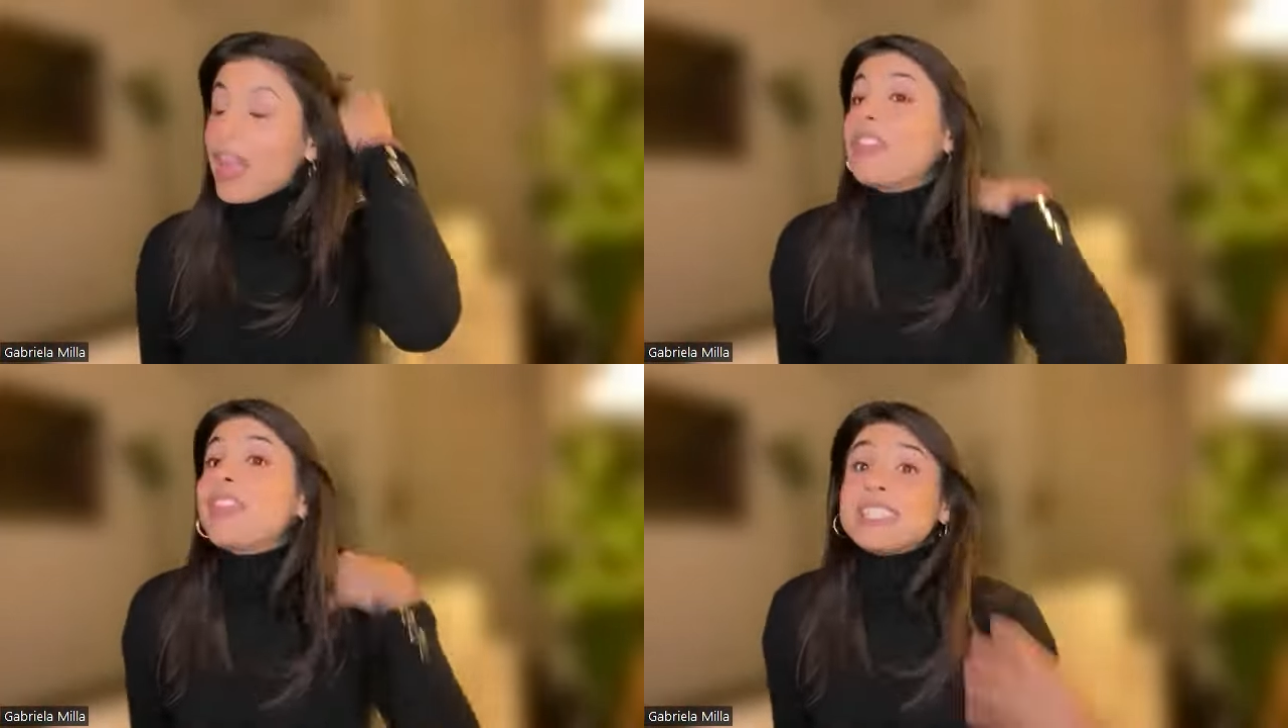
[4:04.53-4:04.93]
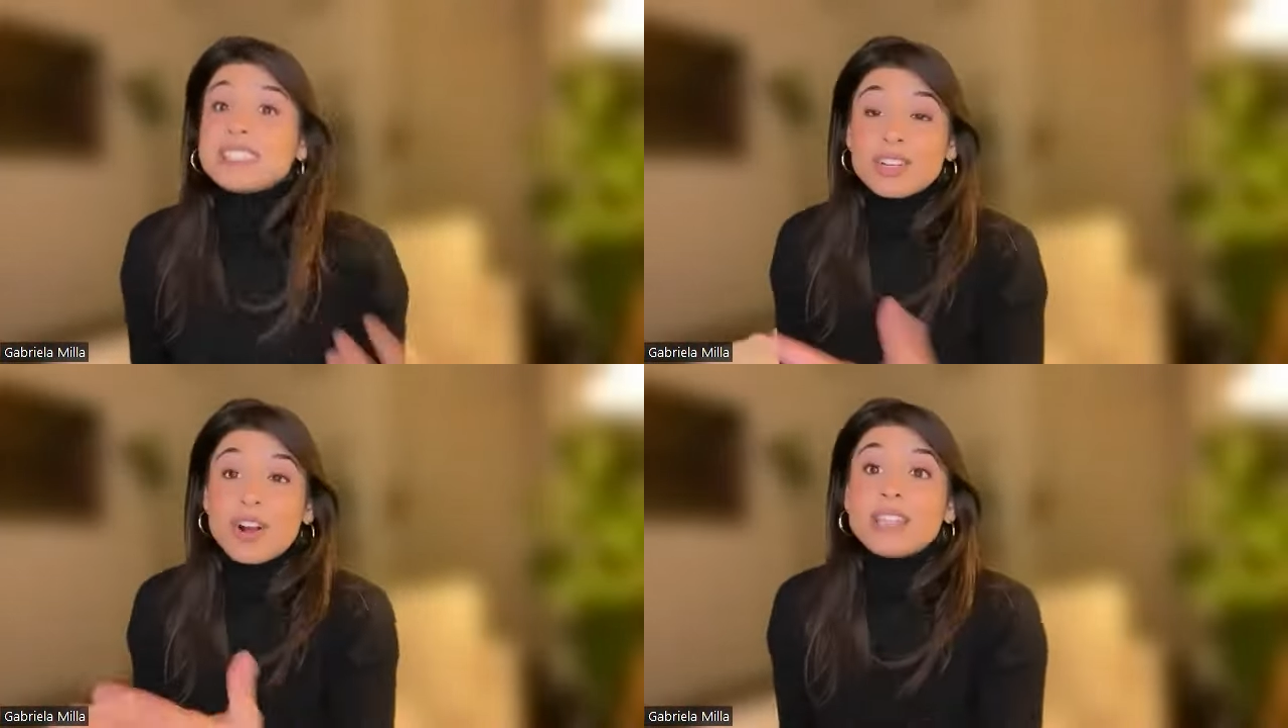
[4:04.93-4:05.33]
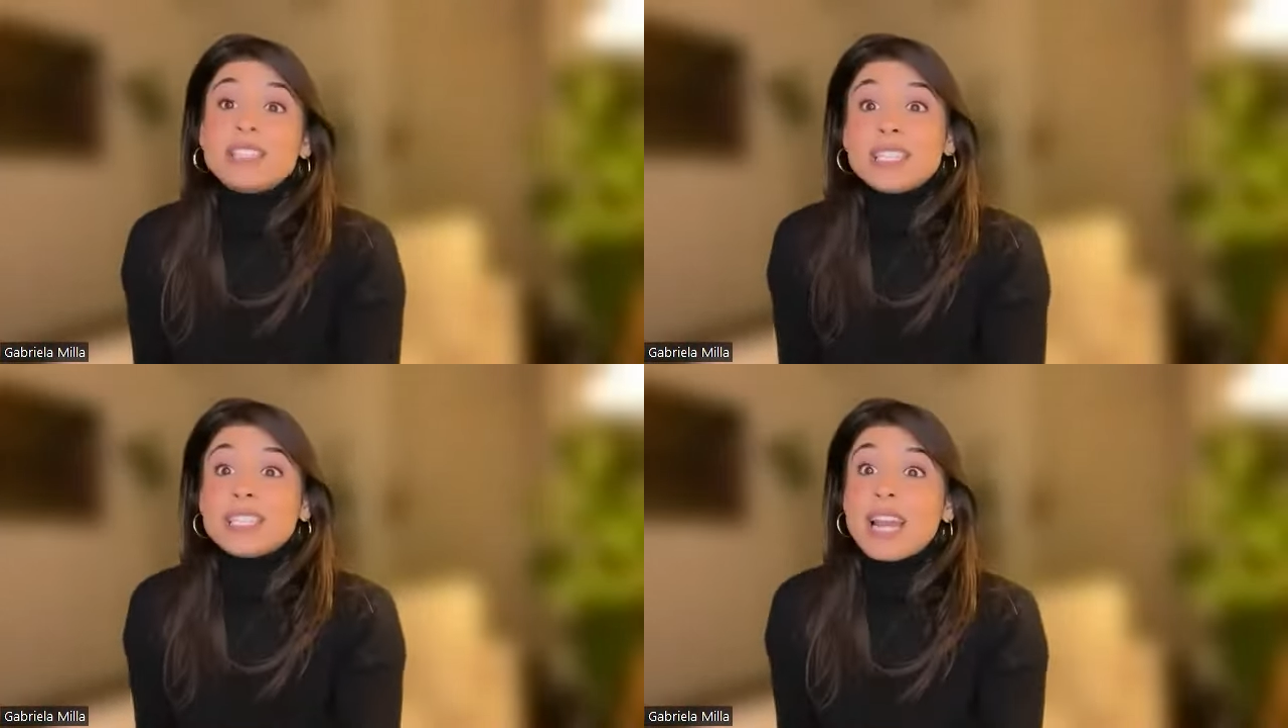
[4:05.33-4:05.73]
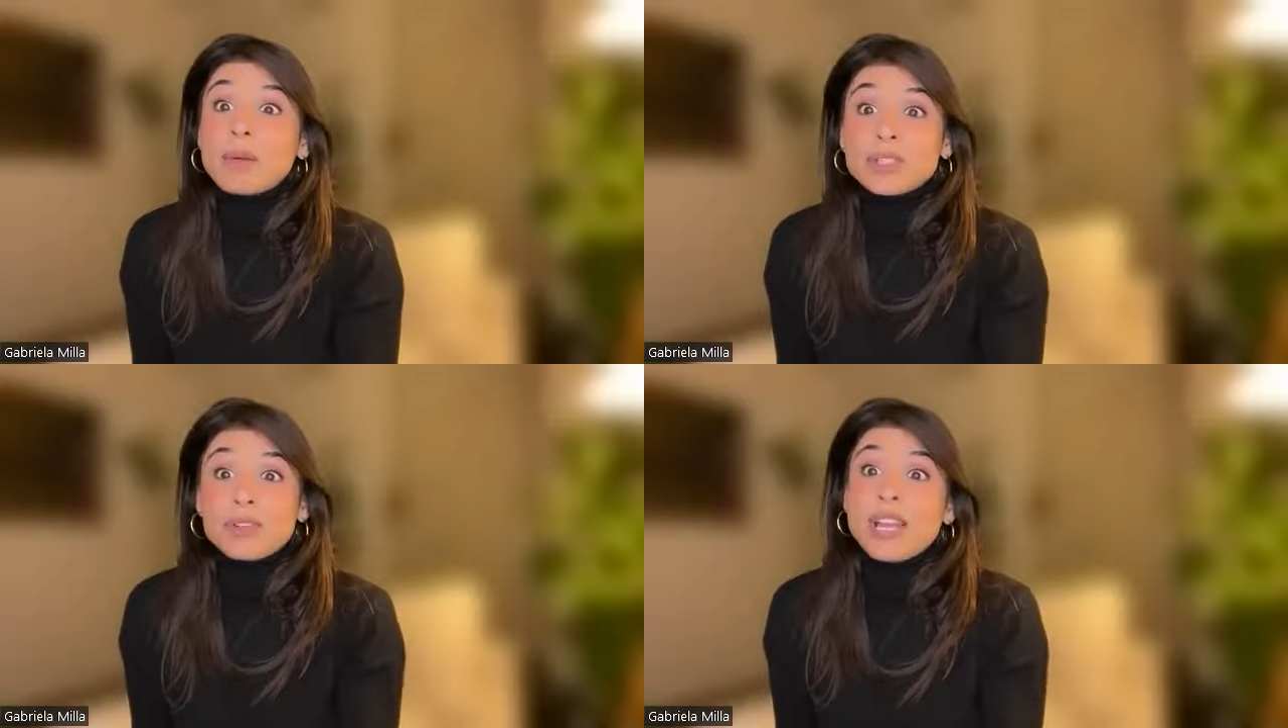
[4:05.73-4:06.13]
And that's the content that I
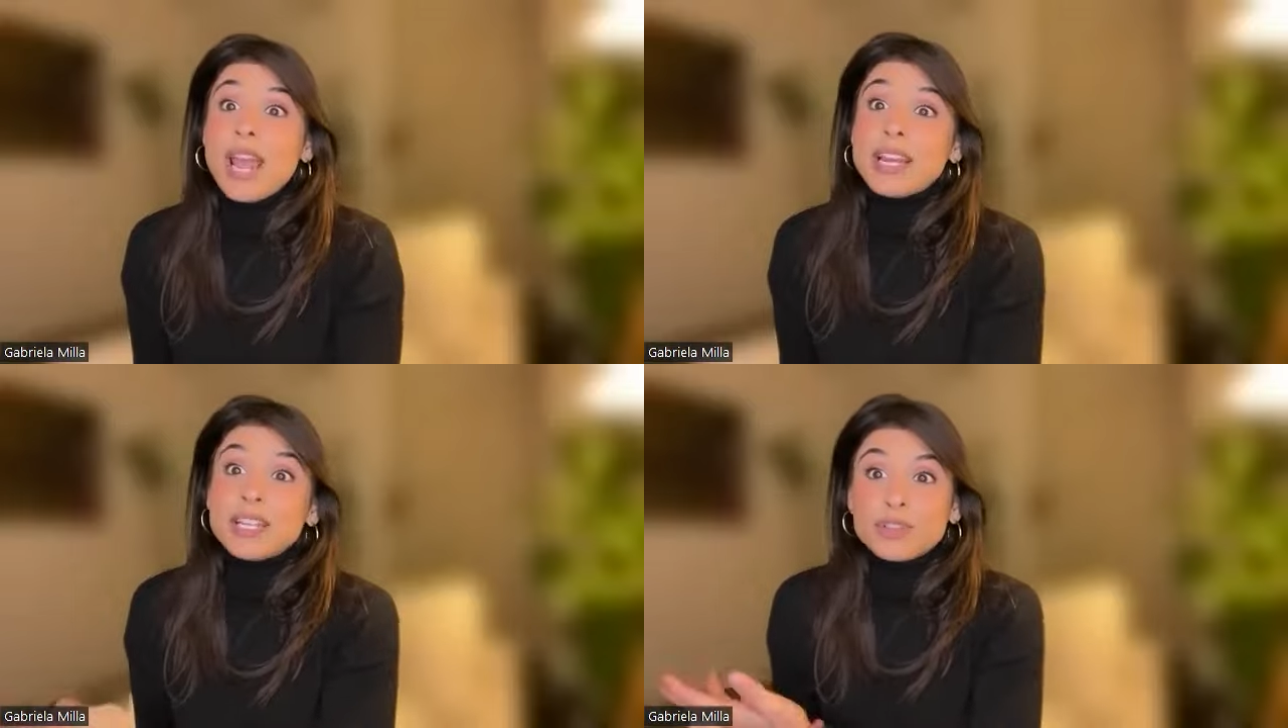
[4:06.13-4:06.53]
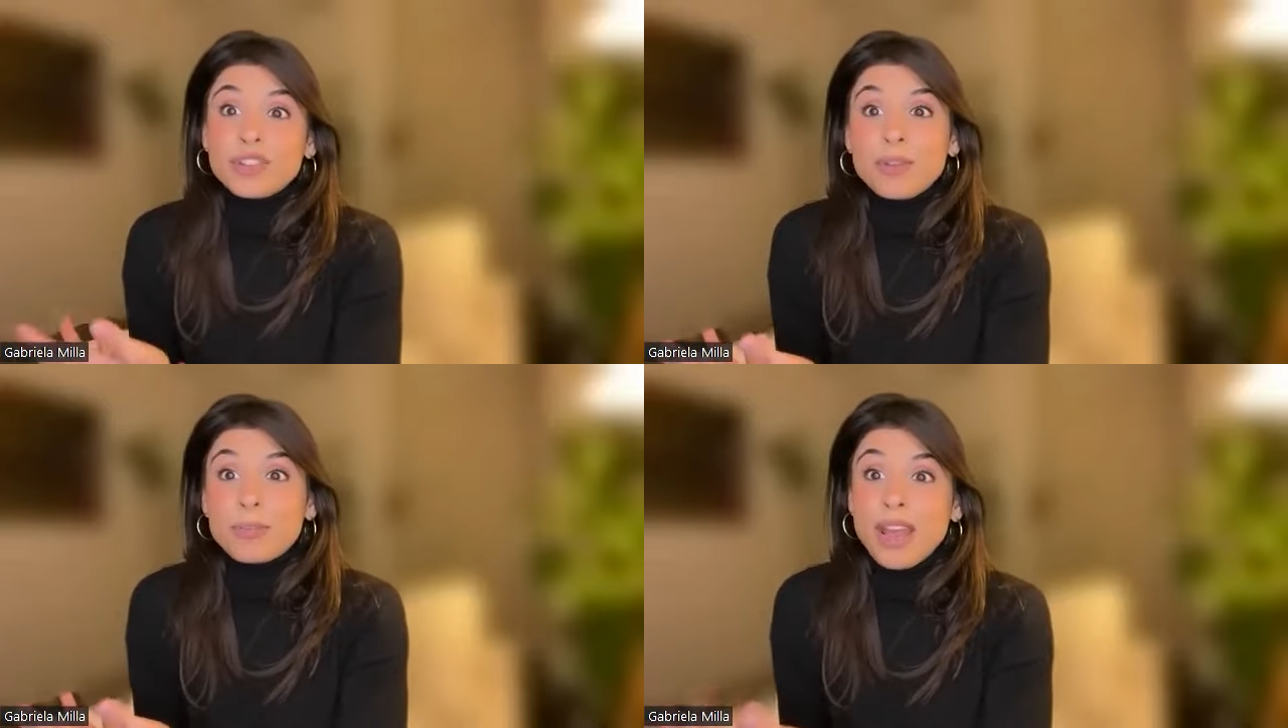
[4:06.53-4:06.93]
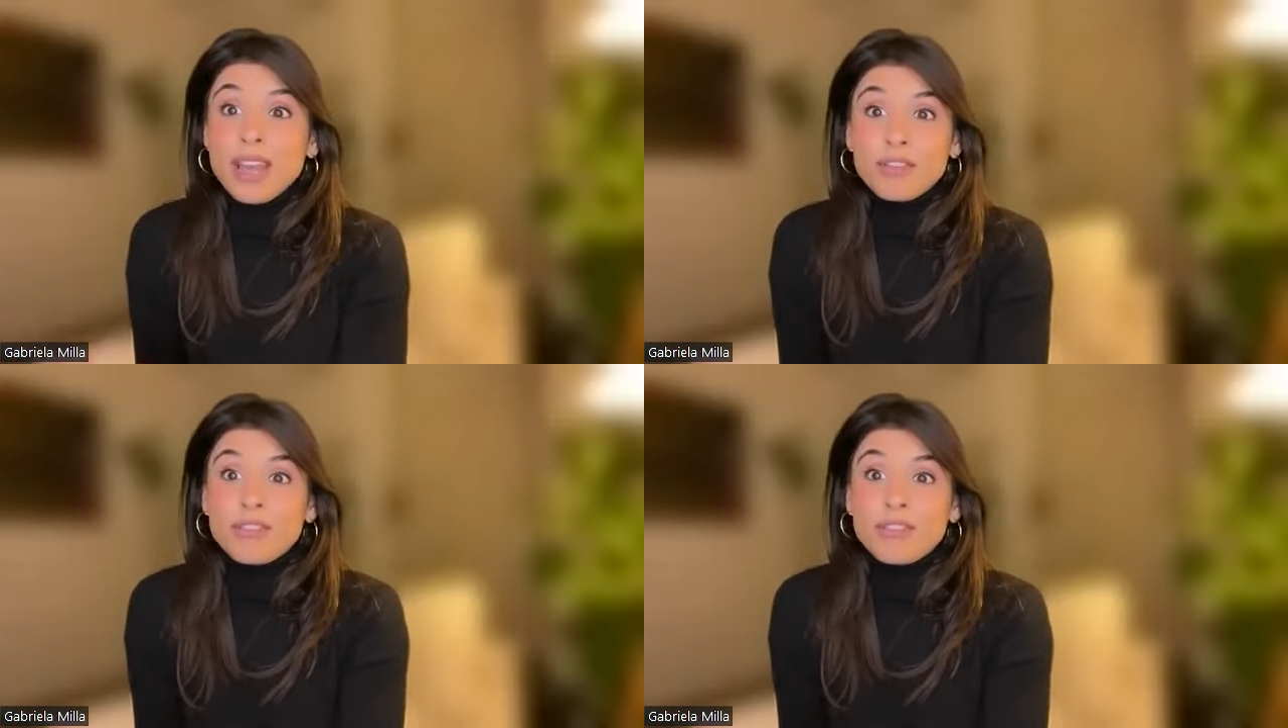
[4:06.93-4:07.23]
was creating during the break,